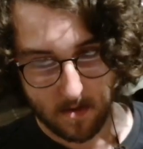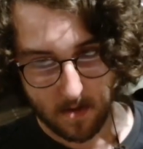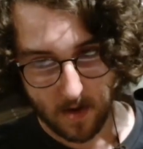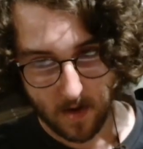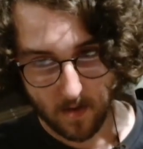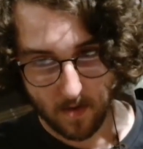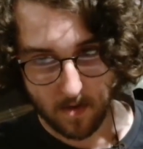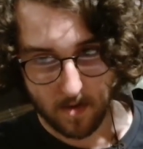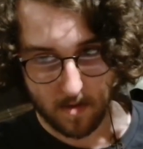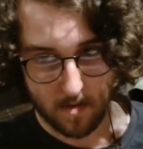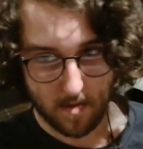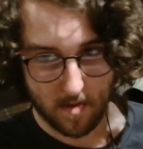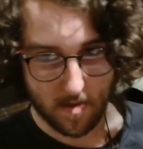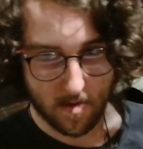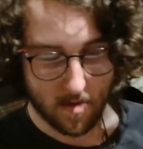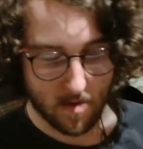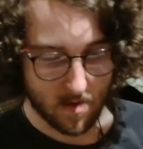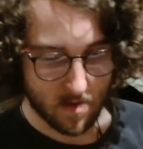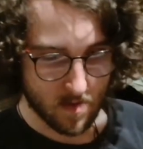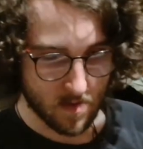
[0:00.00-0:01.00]
You know,
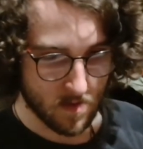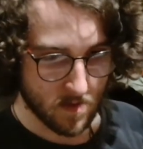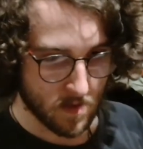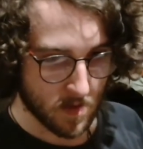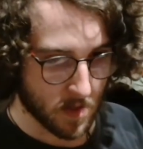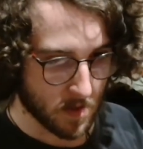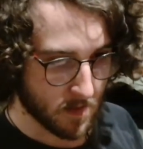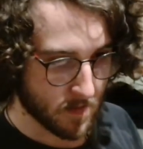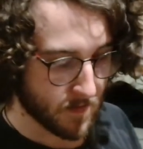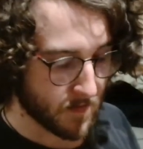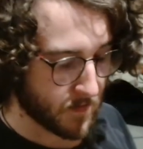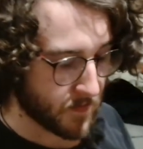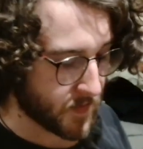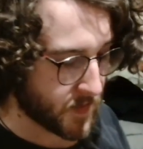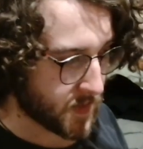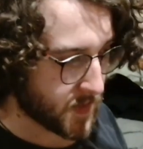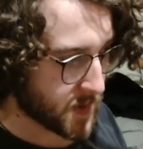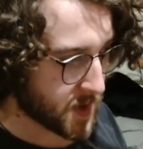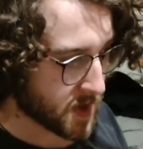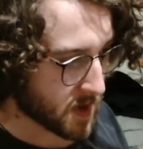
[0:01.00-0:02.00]
it's
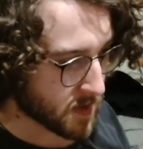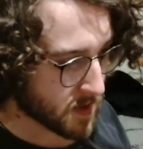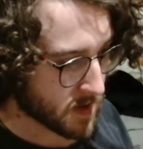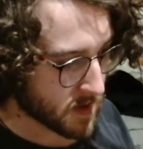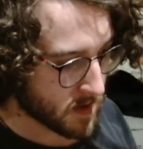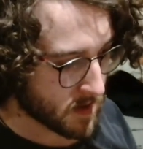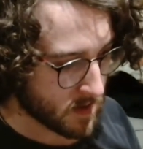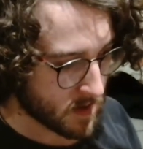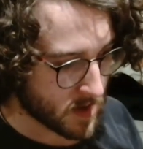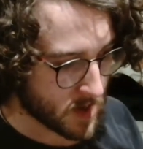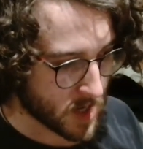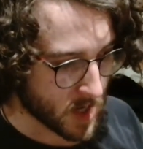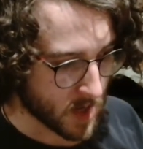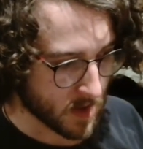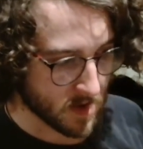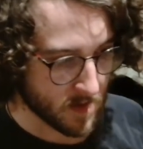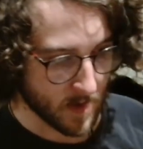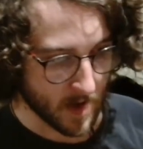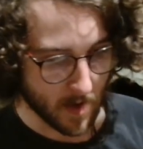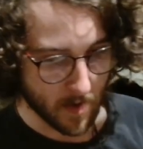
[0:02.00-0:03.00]

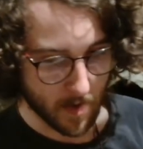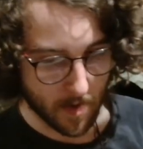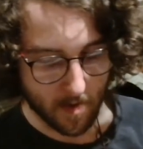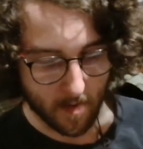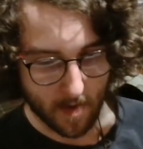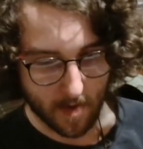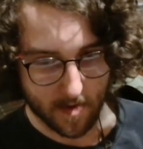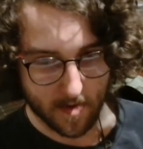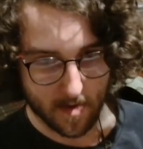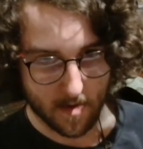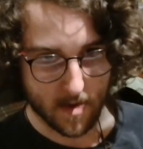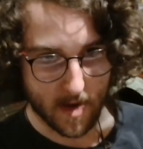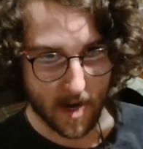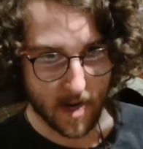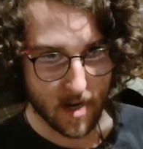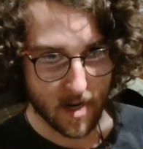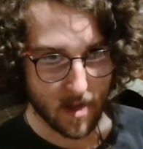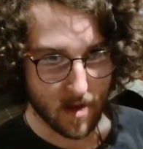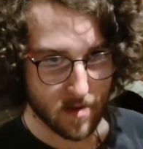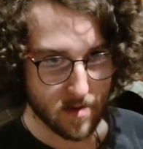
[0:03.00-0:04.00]
just about 3 months
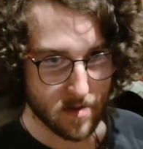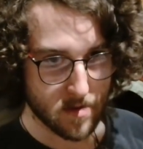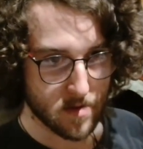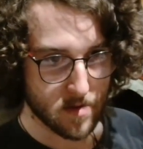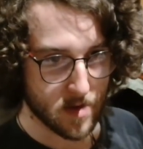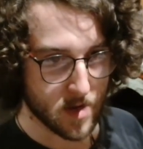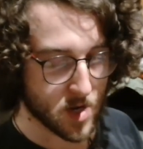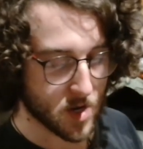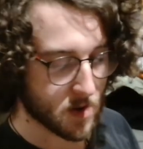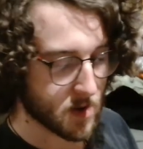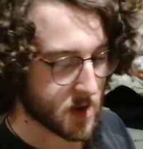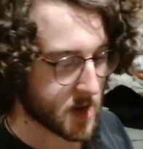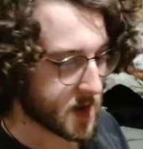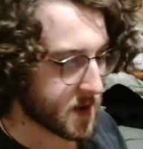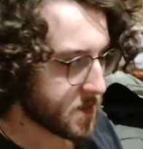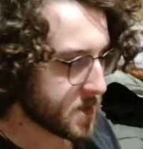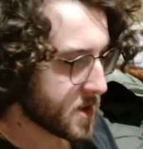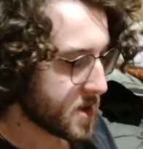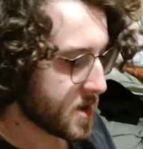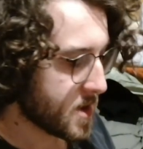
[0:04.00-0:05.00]
exactly since he showed
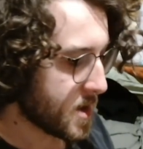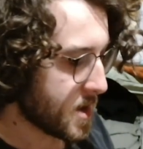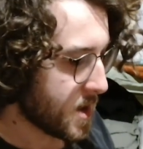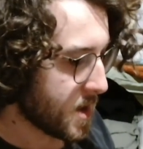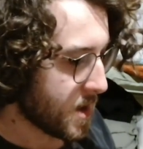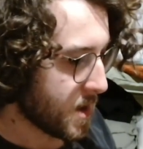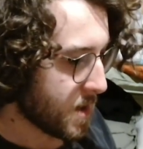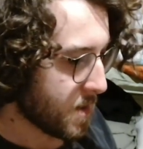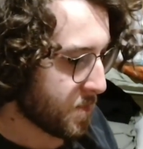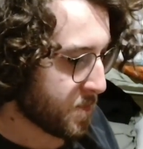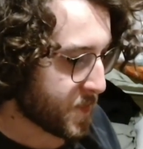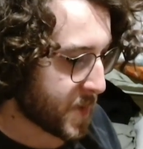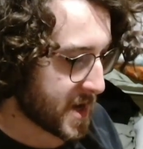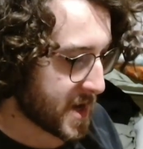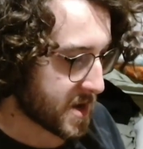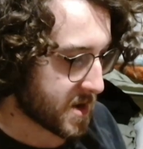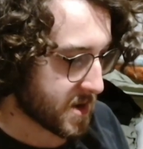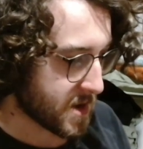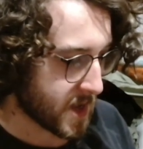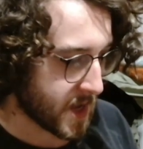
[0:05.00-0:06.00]
up.
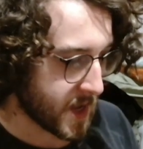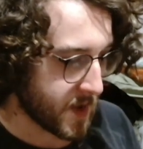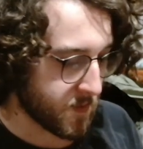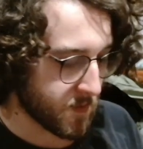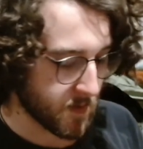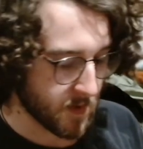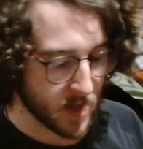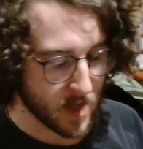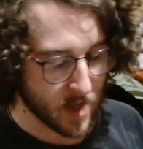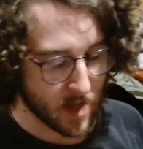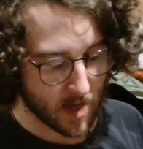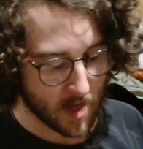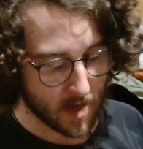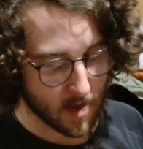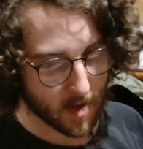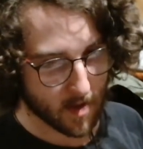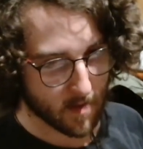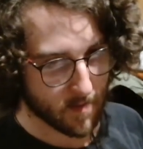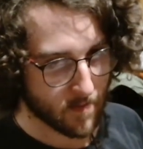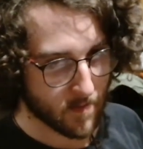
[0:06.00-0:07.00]
But he
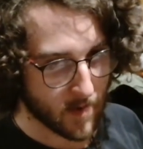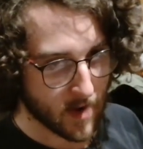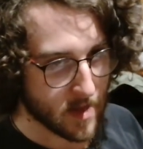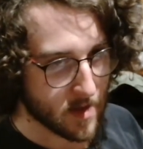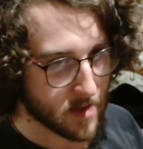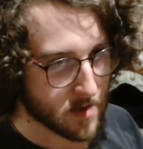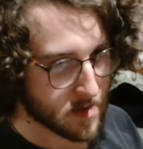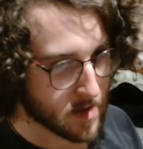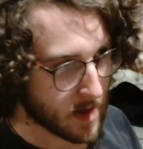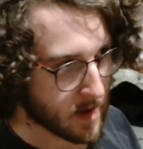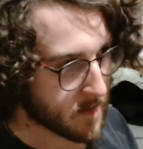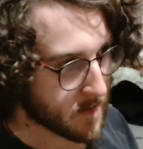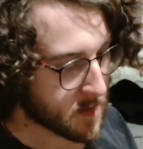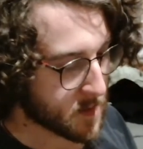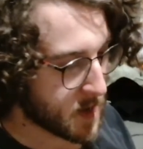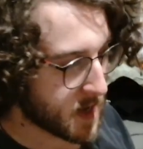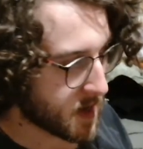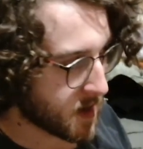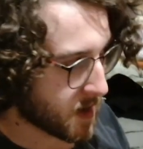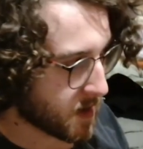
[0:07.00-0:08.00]
really saved me.
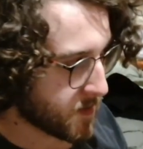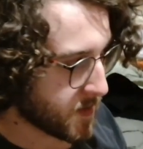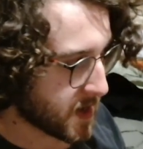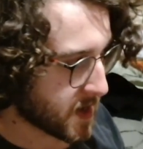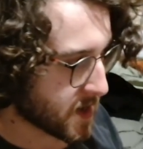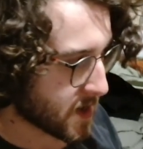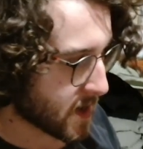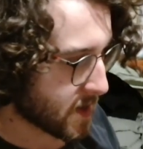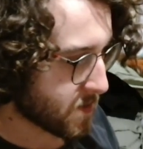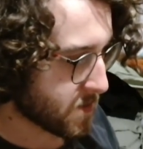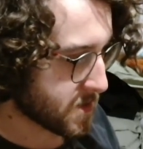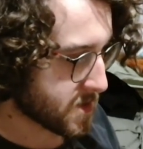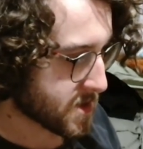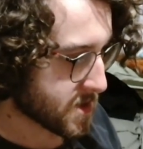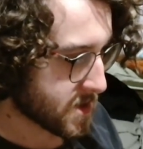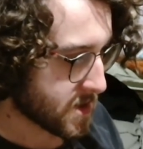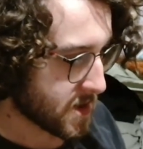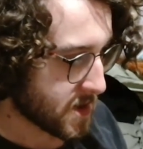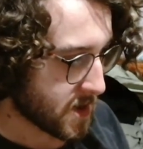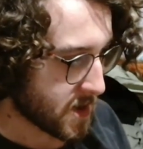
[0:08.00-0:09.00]
I mean,
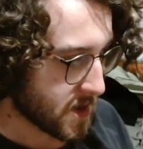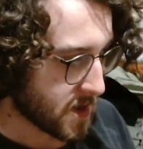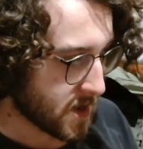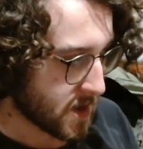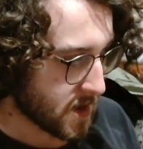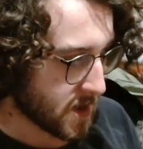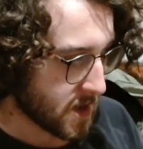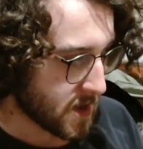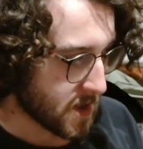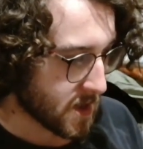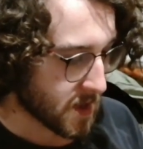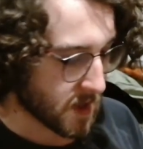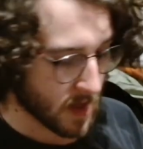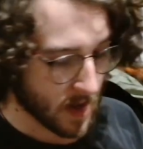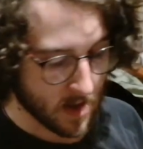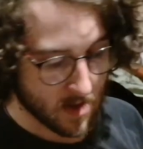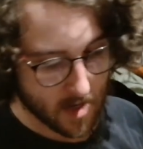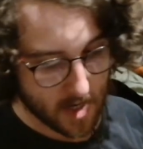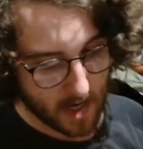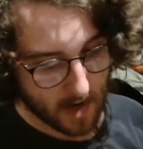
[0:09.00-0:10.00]

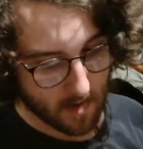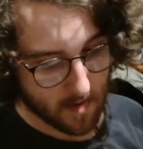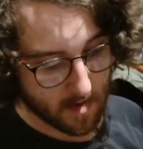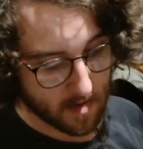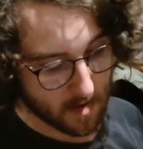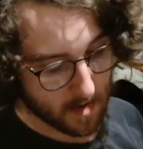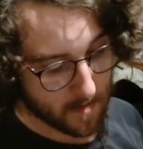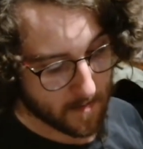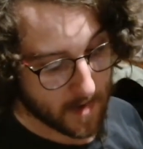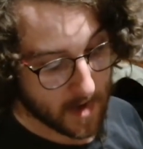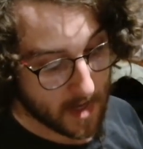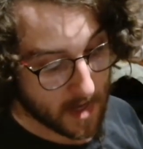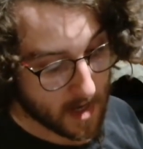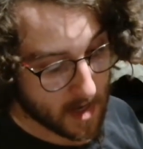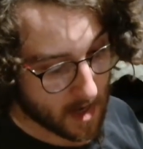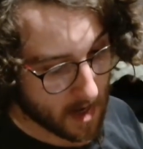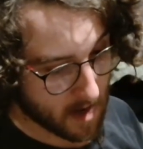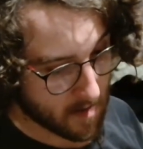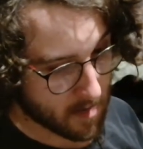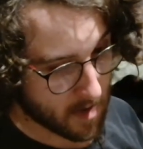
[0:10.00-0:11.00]
last year I was in a really
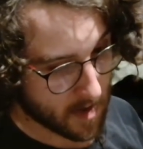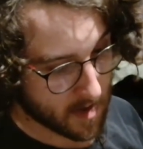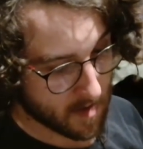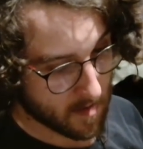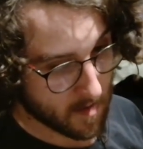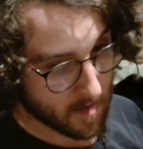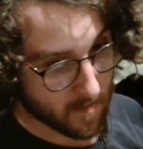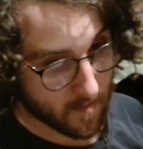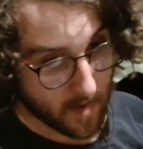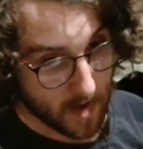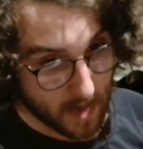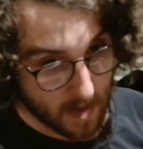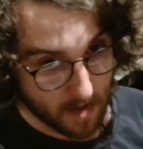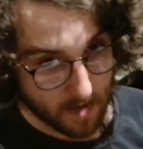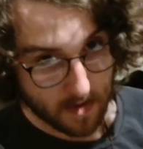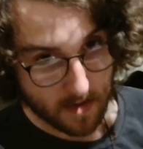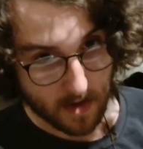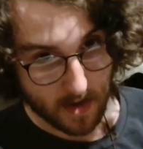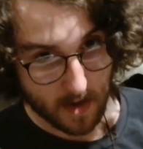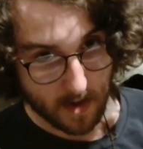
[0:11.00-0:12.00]
dark place. I was really
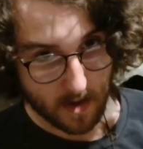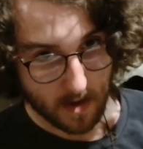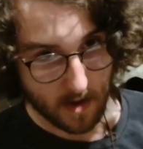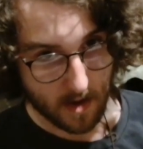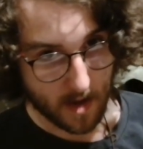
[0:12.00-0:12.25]
sick.